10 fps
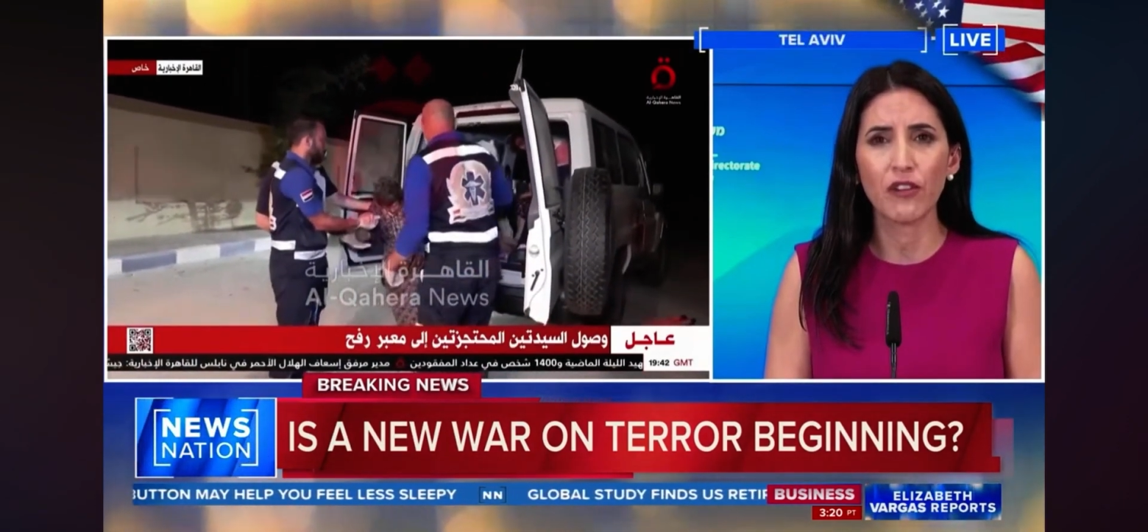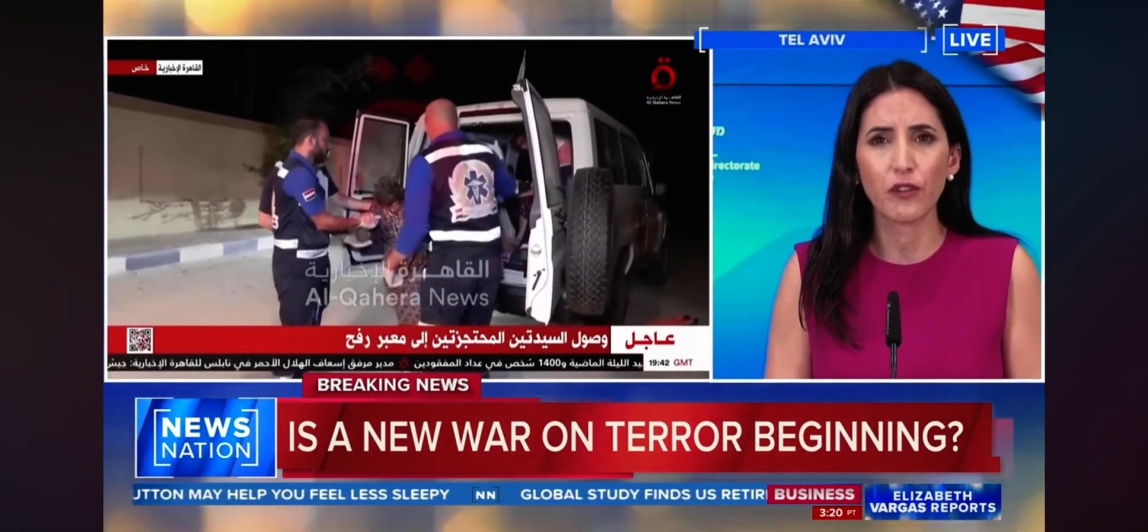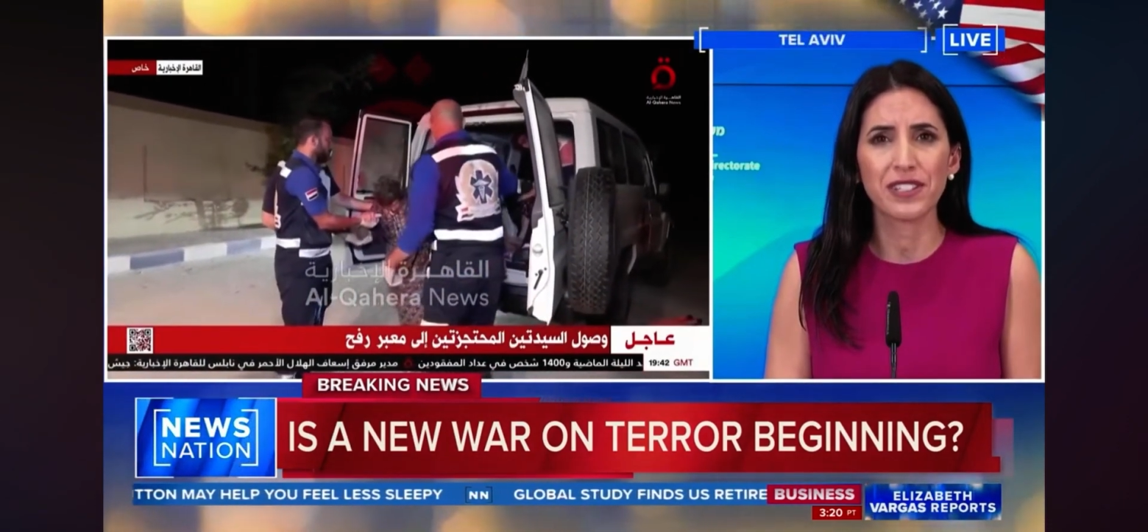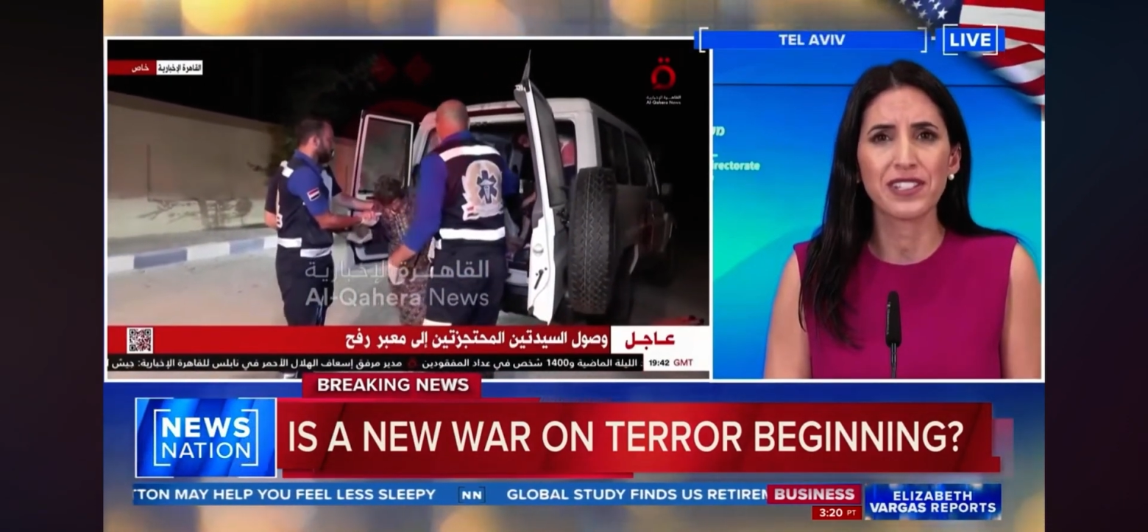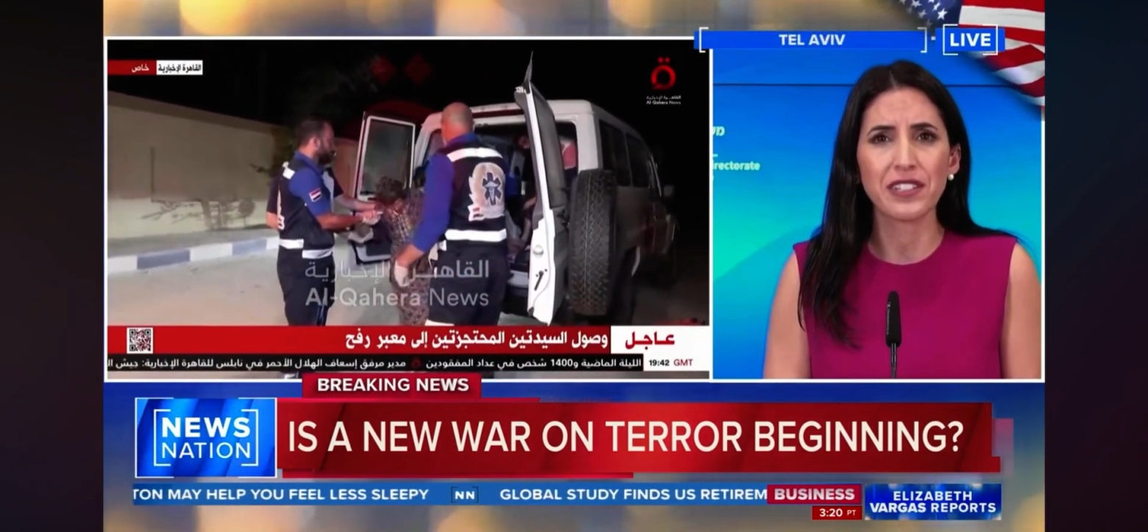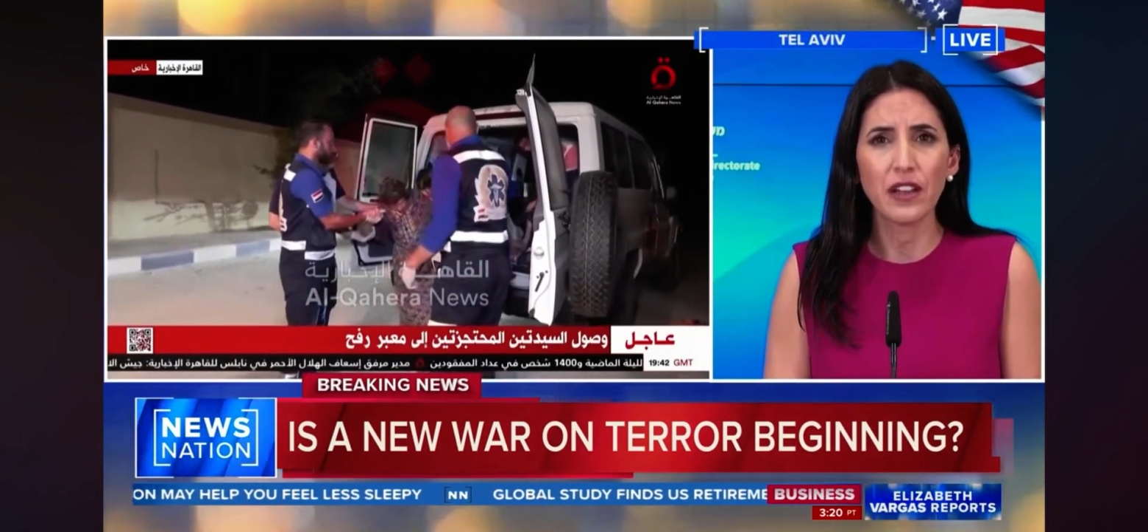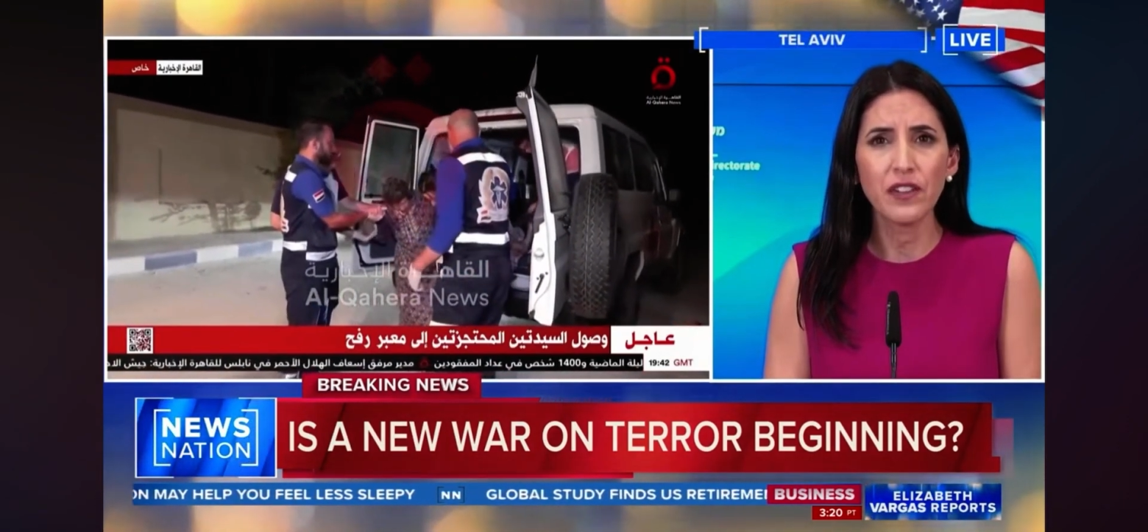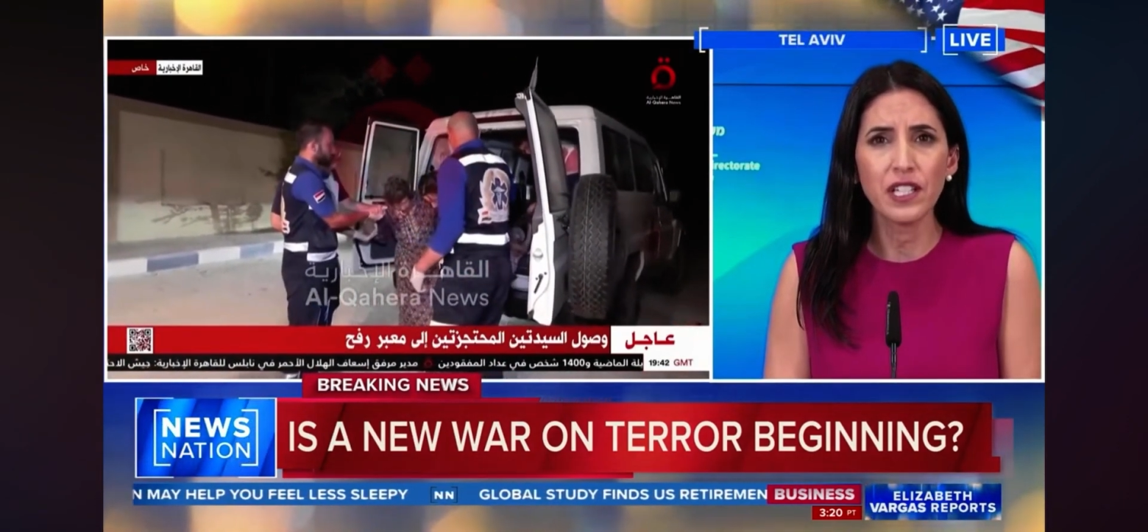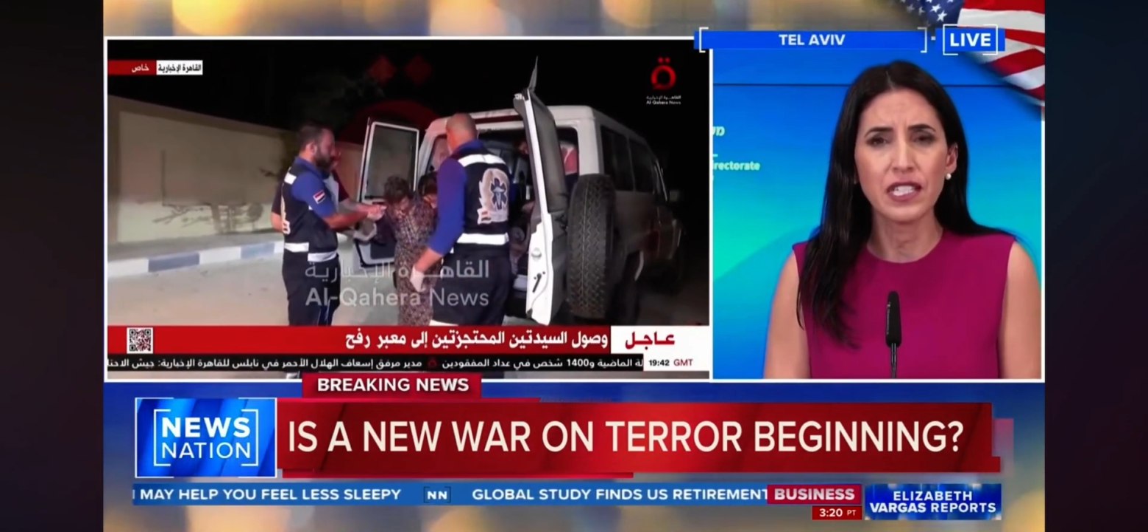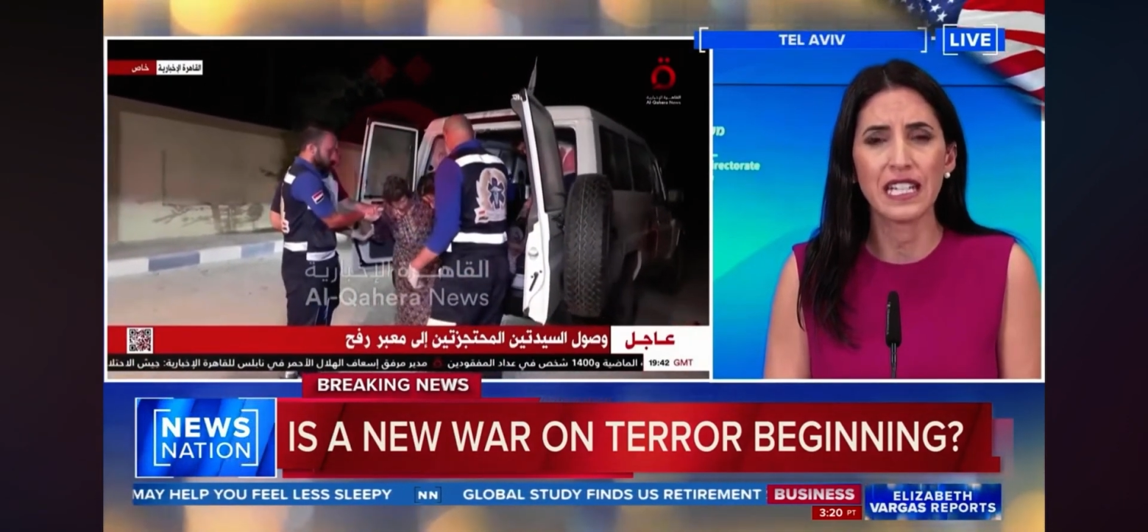for
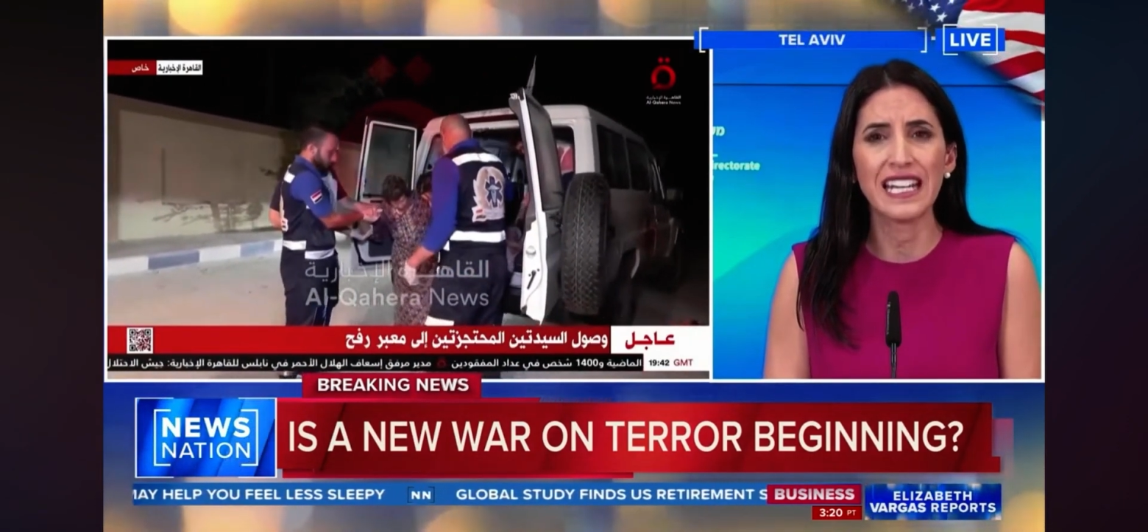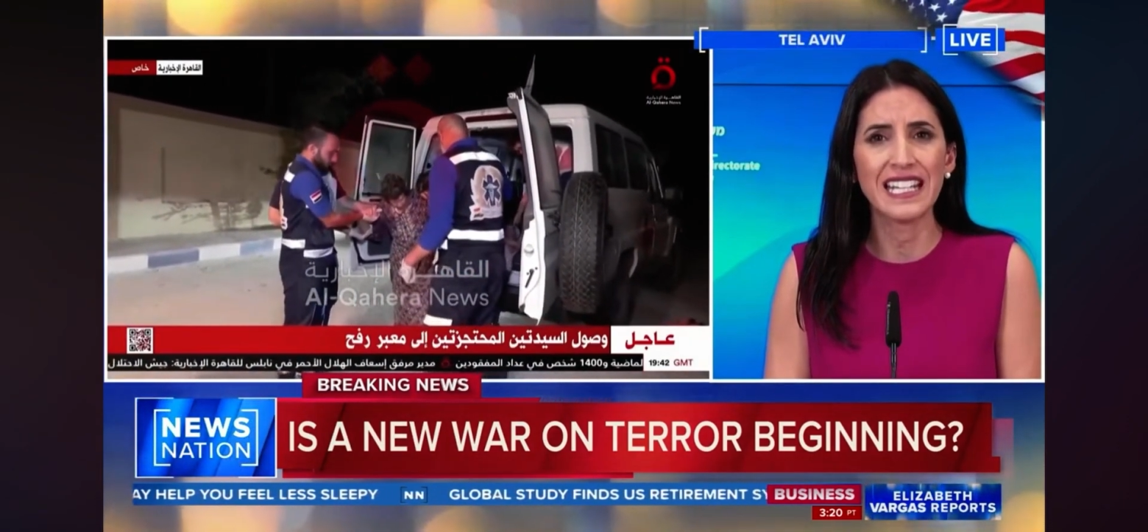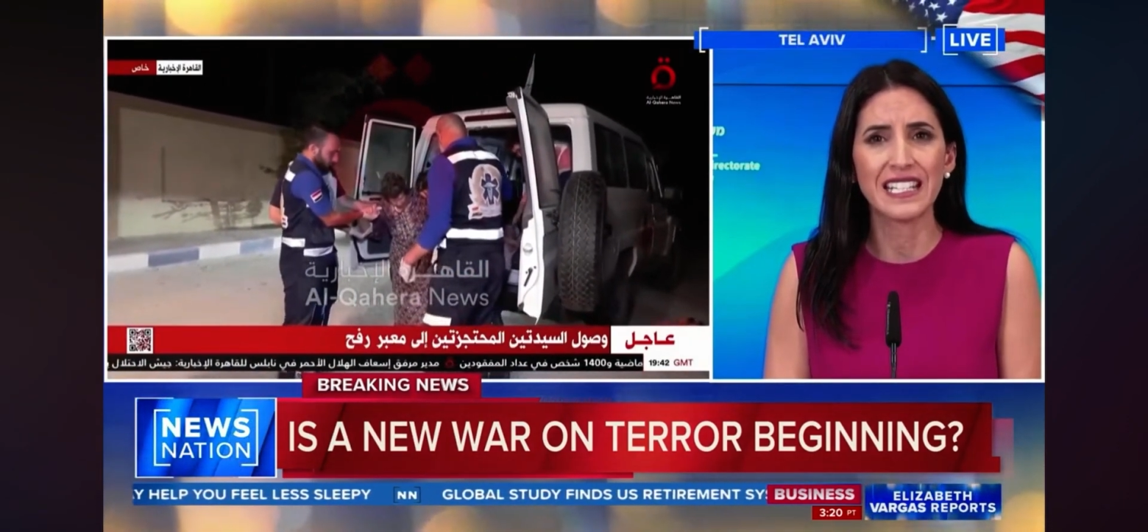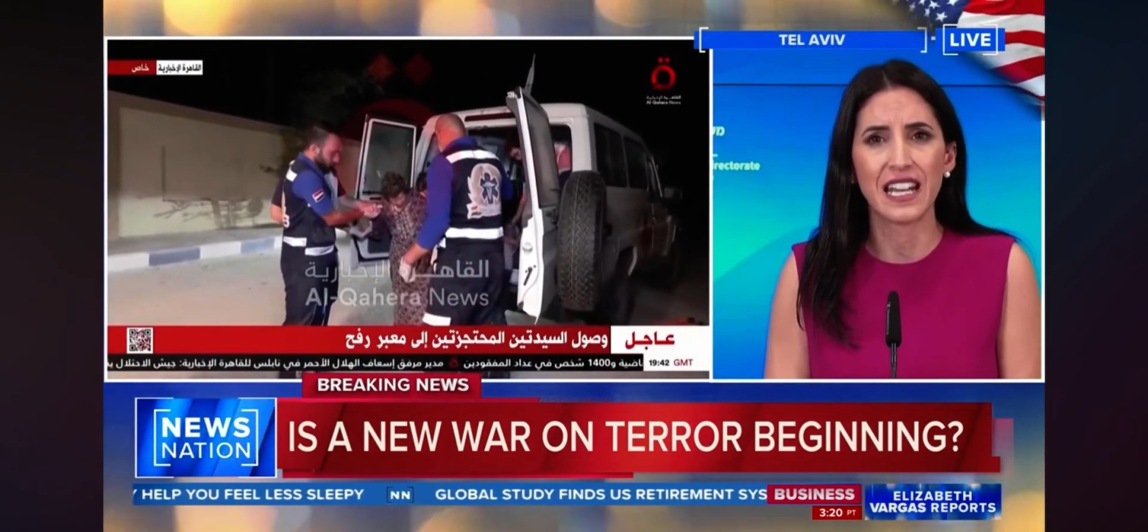17